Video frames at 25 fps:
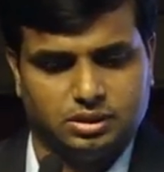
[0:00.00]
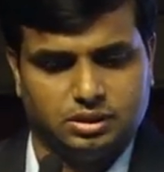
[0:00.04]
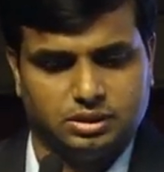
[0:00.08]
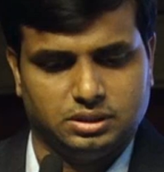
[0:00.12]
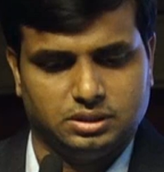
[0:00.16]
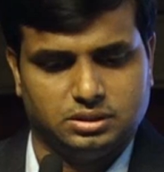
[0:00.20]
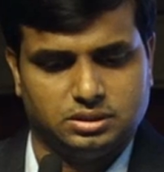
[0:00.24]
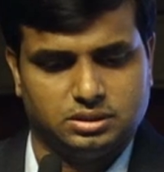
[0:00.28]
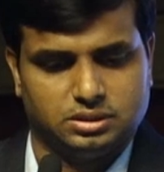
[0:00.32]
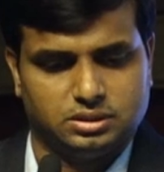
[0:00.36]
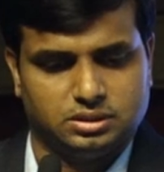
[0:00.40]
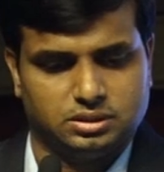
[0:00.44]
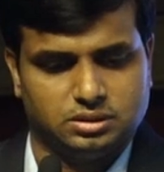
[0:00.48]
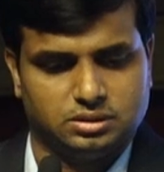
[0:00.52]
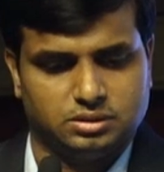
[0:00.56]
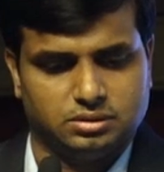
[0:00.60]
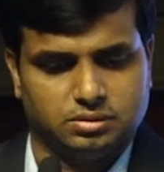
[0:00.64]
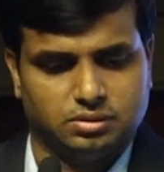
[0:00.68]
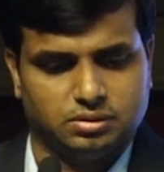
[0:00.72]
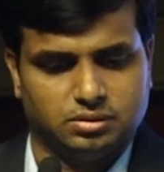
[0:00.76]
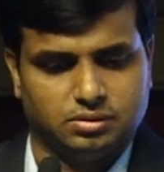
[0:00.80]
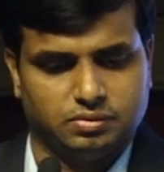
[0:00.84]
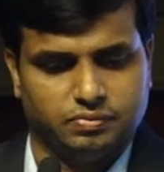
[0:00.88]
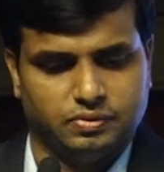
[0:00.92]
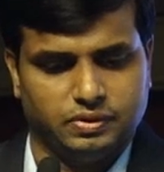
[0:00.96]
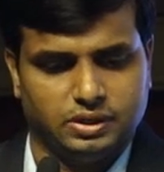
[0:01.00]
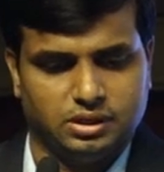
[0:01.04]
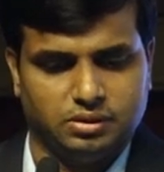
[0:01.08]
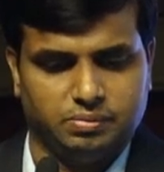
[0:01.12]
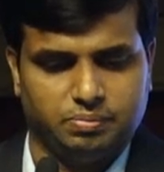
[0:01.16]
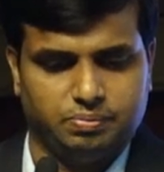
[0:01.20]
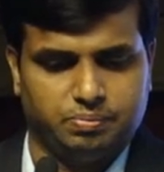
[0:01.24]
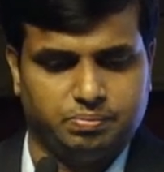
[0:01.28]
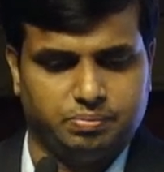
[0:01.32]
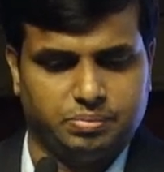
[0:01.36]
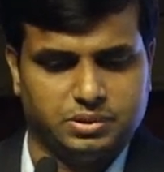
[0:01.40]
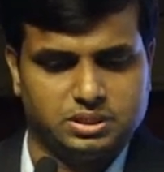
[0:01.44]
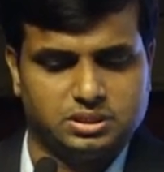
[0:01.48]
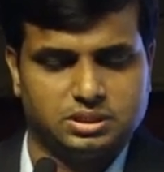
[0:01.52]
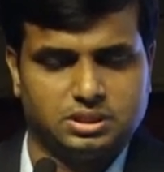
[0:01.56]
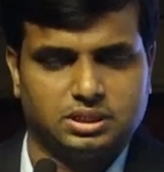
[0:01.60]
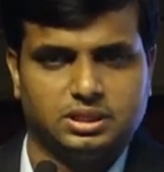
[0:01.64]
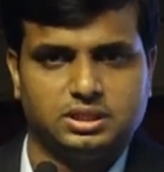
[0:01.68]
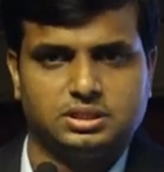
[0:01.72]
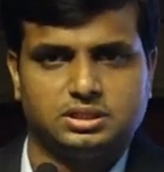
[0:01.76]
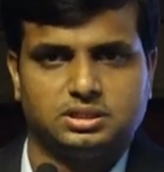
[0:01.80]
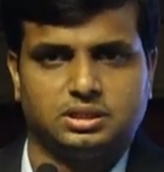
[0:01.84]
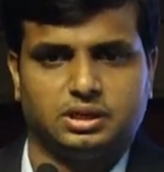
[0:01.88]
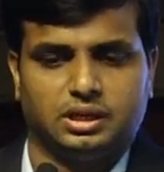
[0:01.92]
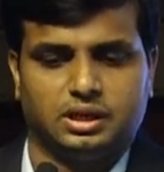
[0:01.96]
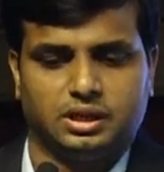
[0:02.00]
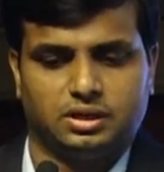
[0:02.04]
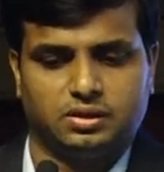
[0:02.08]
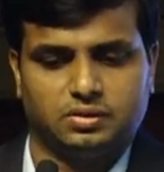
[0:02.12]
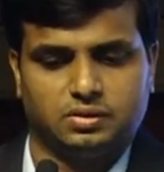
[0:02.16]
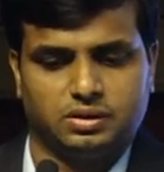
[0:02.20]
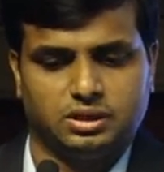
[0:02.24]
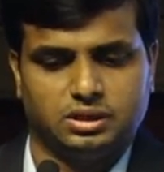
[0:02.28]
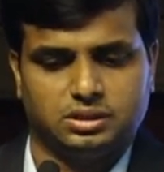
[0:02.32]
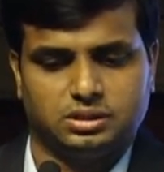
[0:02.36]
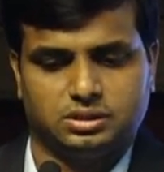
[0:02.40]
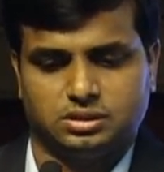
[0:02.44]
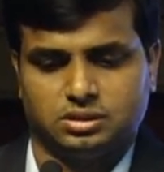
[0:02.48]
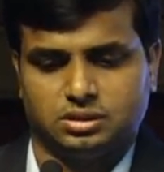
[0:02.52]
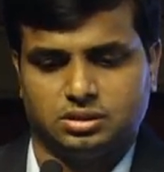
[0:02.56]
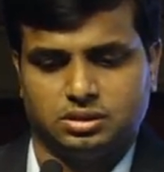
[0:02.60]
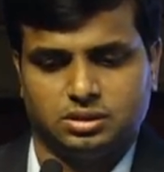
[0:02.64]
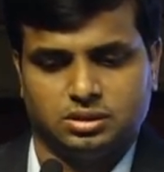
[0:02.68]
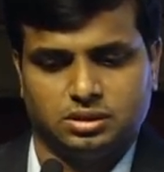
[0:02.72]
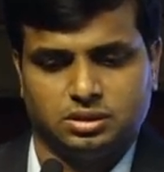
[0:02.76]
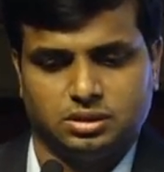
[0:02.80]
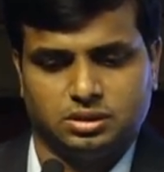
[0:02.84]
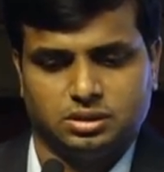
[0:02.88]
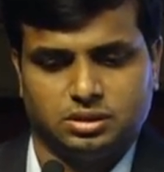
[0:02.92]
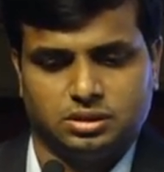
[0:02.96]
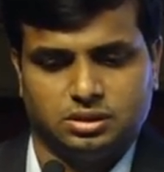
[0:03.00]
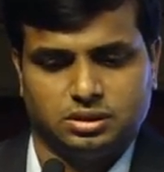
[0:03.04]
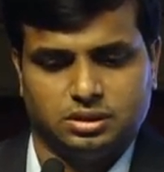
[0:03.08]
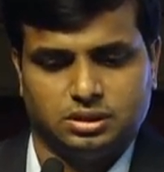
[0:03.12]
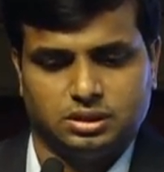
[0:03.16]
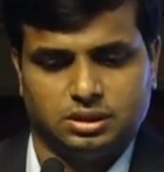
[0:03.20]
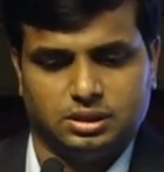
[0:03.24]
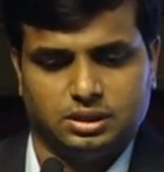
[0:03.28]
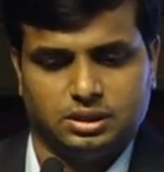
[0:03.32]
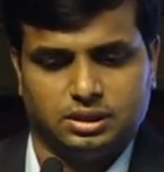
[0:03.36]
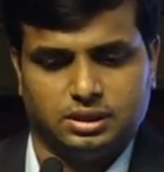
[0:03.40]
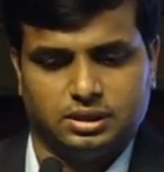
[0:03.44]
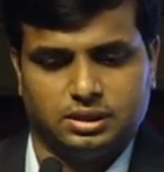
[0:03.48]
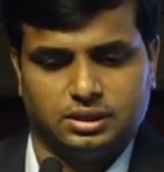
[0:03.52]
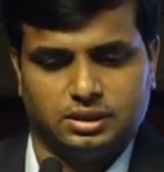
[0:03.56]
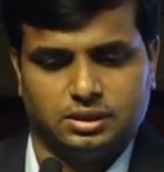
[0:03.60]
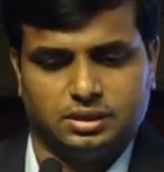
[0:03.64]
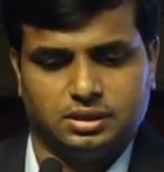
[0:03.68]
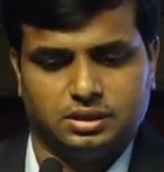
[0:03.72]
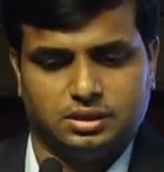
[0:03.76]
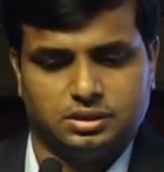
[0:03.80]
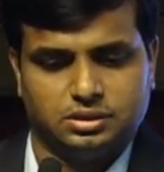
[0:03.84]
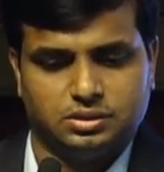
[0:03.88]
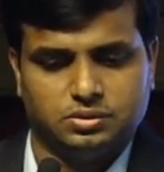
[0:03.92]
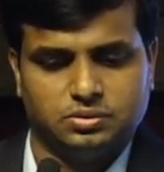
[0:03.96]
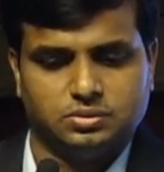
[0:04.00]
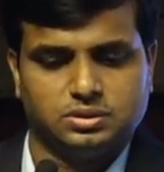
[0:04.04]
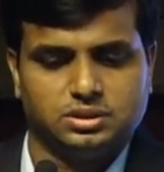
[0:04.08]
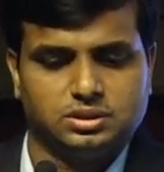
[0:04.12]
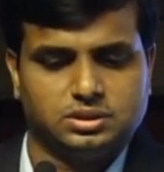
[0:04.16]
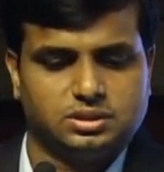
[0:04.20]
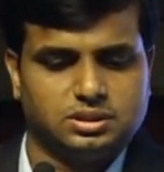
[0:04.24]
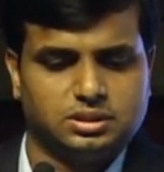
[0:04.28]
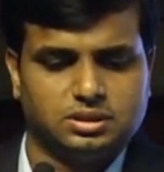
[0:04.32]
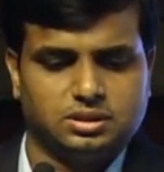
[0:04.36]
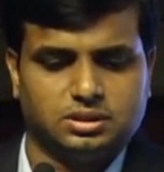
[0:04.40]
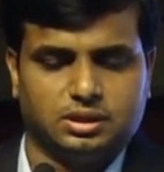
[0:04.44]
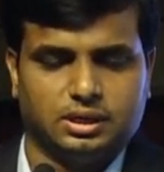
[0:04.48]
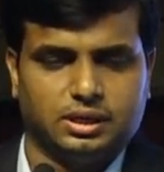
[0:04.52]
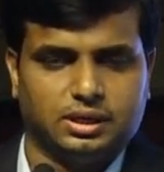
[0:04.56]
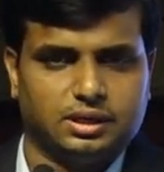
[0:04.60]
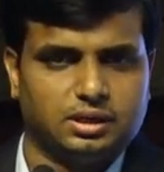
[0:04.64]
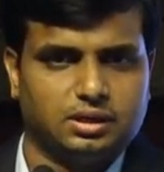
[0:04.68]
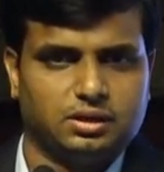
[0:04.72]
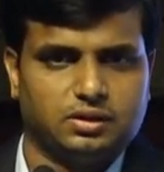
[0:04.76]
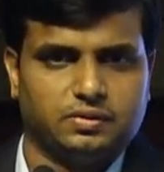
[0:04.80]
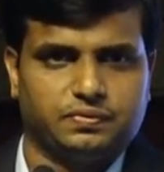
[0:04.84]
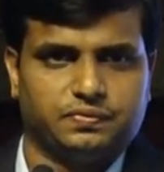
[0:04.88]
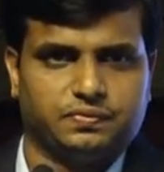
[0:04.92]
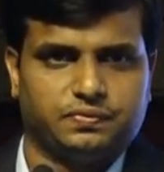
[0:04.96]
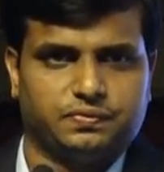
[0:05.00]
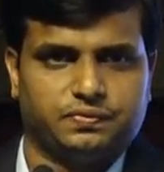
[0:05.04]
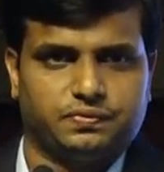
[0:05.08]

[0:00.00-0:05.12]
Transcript: It's very precise and accurate, and it uses an array of